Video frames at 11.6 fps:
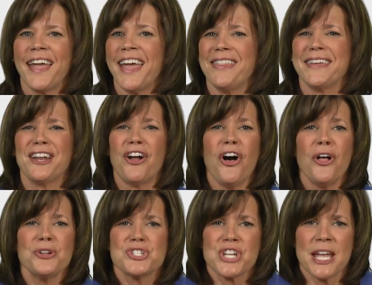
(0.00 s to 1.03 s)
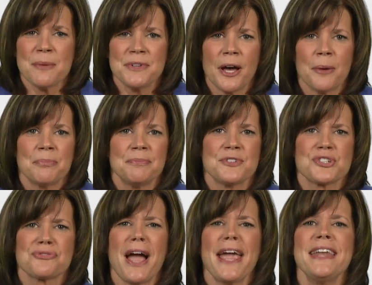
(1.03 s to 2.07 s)
And they get all jammed up,
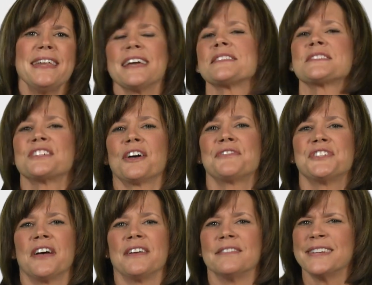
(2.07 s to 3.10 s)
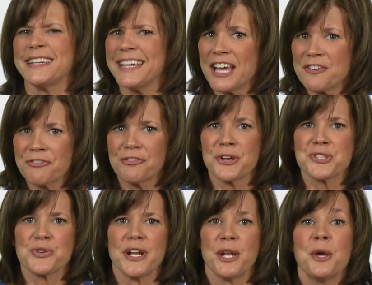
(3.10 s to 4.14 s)
trying to get stuff done, get
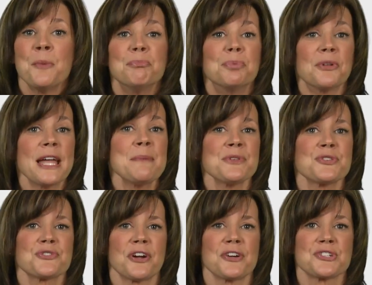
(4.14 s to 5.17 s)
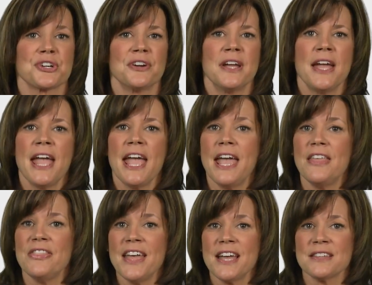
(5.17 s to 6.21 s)
frustrated, blame the structure,
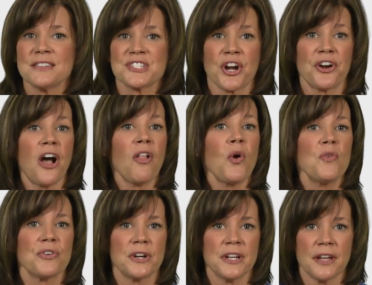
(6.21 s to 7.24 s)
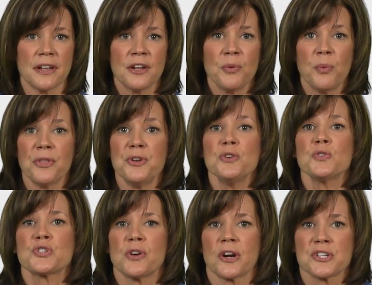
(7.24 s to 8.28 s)
and then start all over again with a new
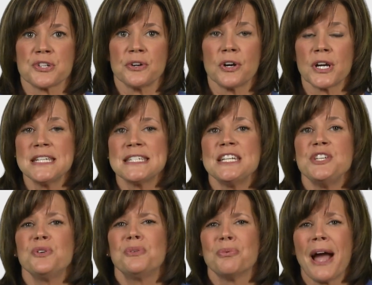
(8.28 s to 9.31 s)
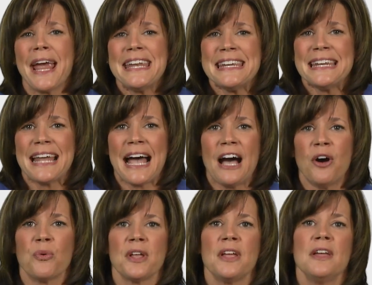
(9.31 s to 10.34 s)
structure or continue grinding it
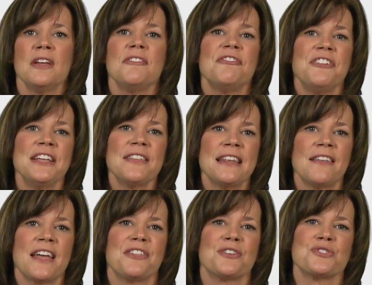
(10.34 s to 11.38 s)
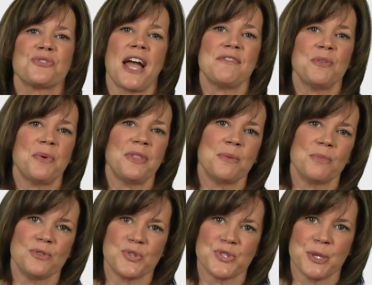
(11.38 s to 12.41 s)
out, feeling like they're driving with the
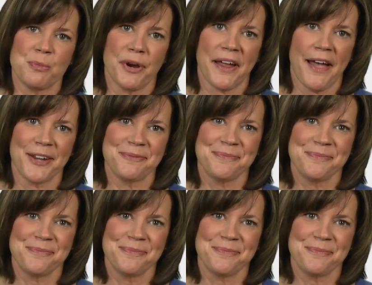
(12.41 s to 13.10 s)
emergency brake on.